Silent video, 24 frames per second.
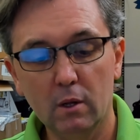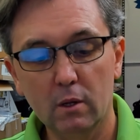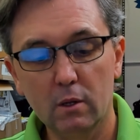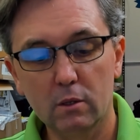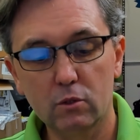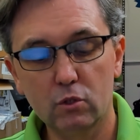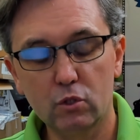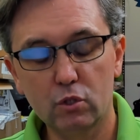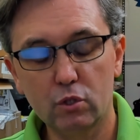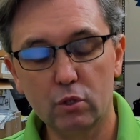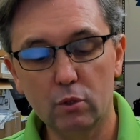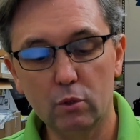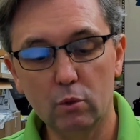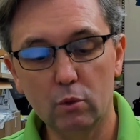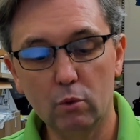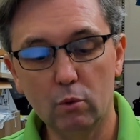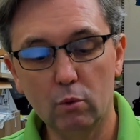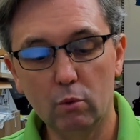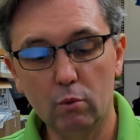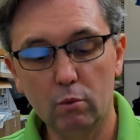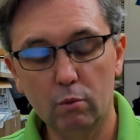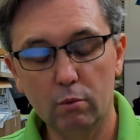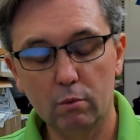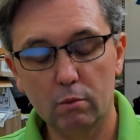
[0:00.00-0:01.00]

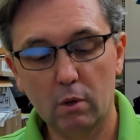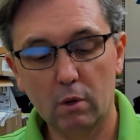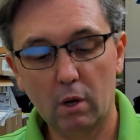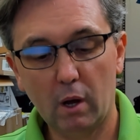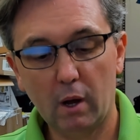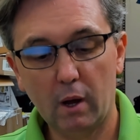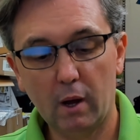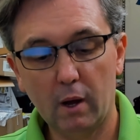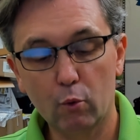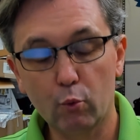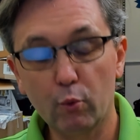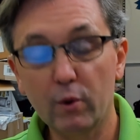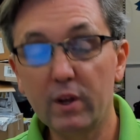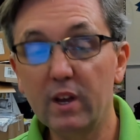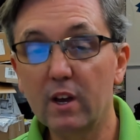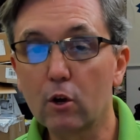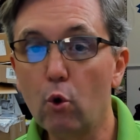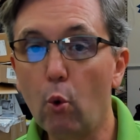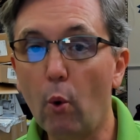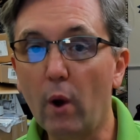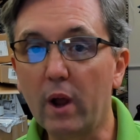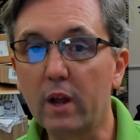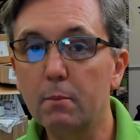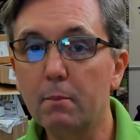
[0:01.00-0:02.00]
to uh,
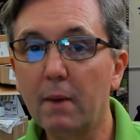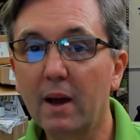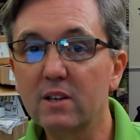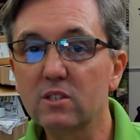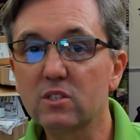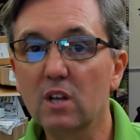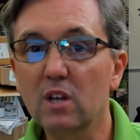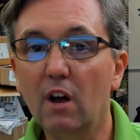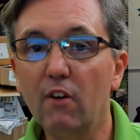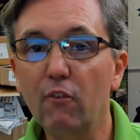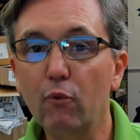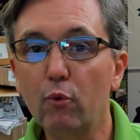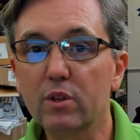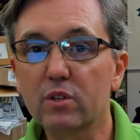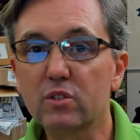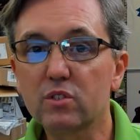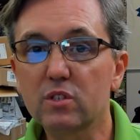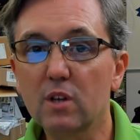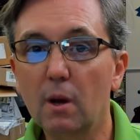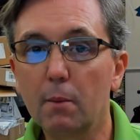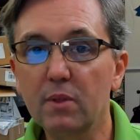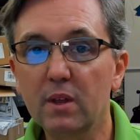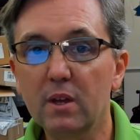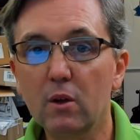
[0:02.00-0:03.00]
reacquaint myself with
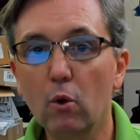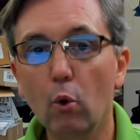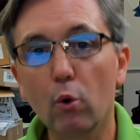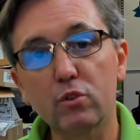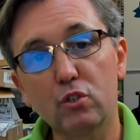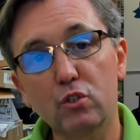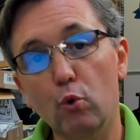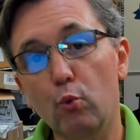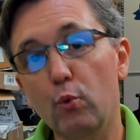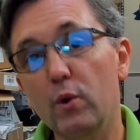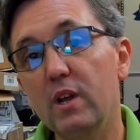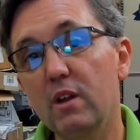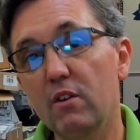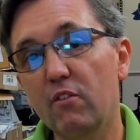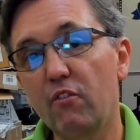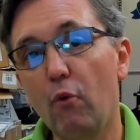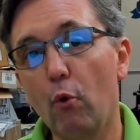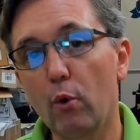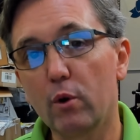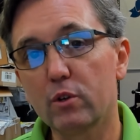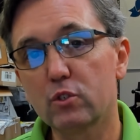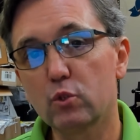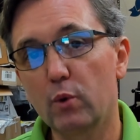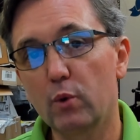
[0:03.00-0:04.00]
something or to
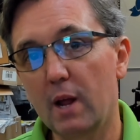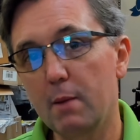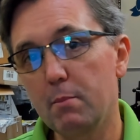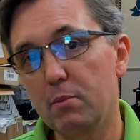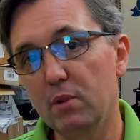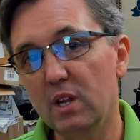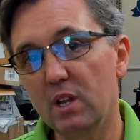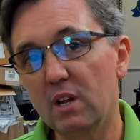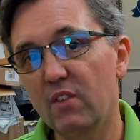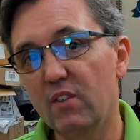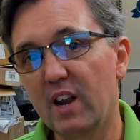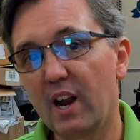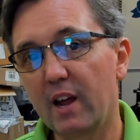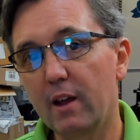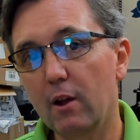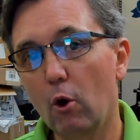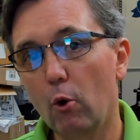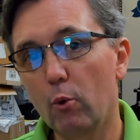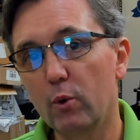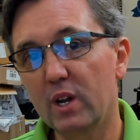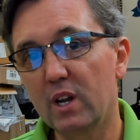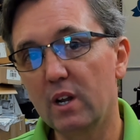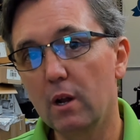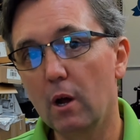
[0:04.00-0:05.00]
reinforce what I believe that I
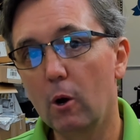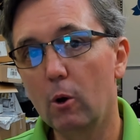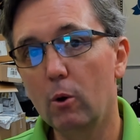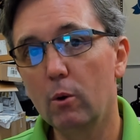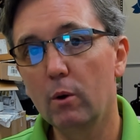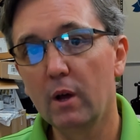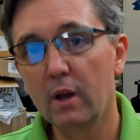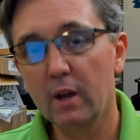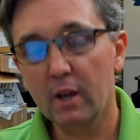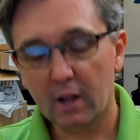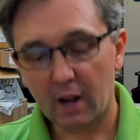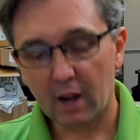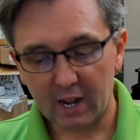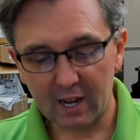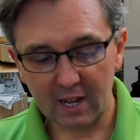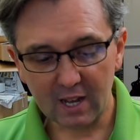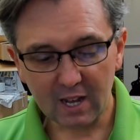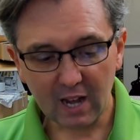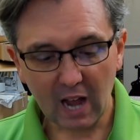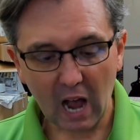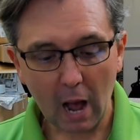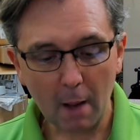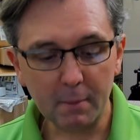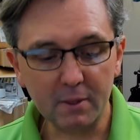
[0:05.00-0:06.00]
already know. Any
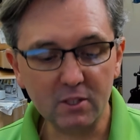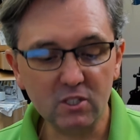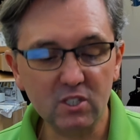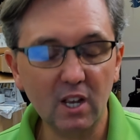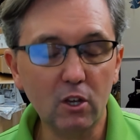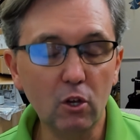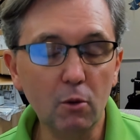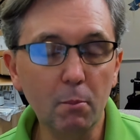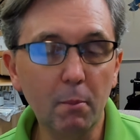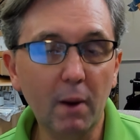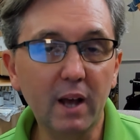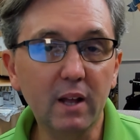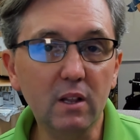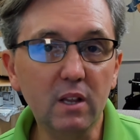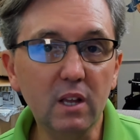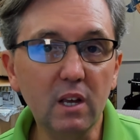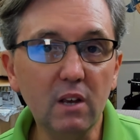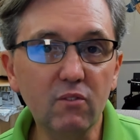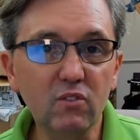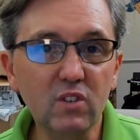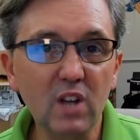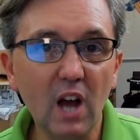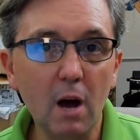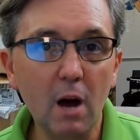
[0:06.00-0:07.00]
comments that you might
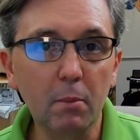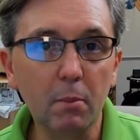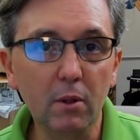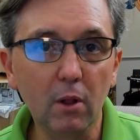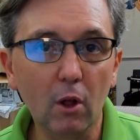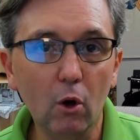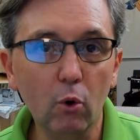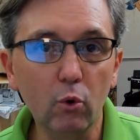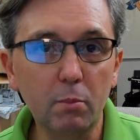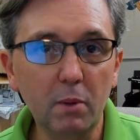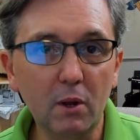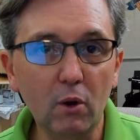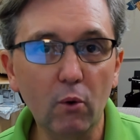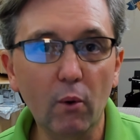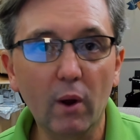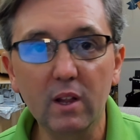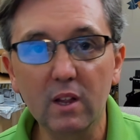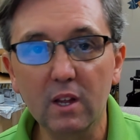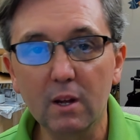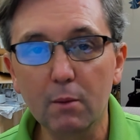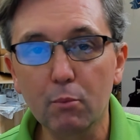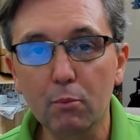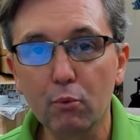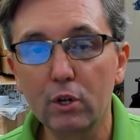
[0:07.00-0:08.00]
leave down below would be
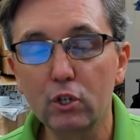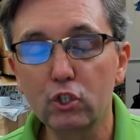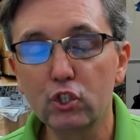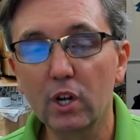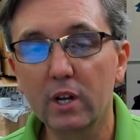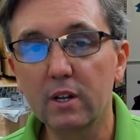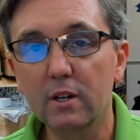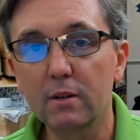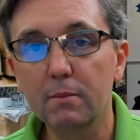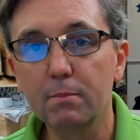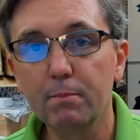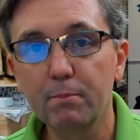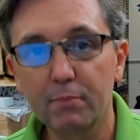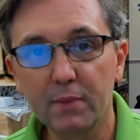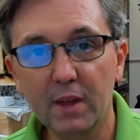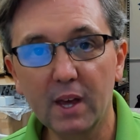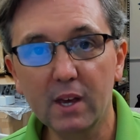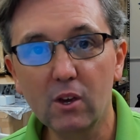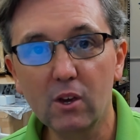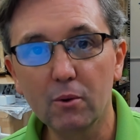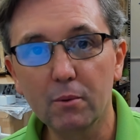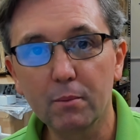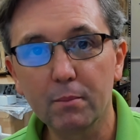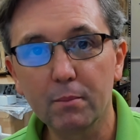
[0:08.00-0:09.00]
greatly appreciated. Thank you.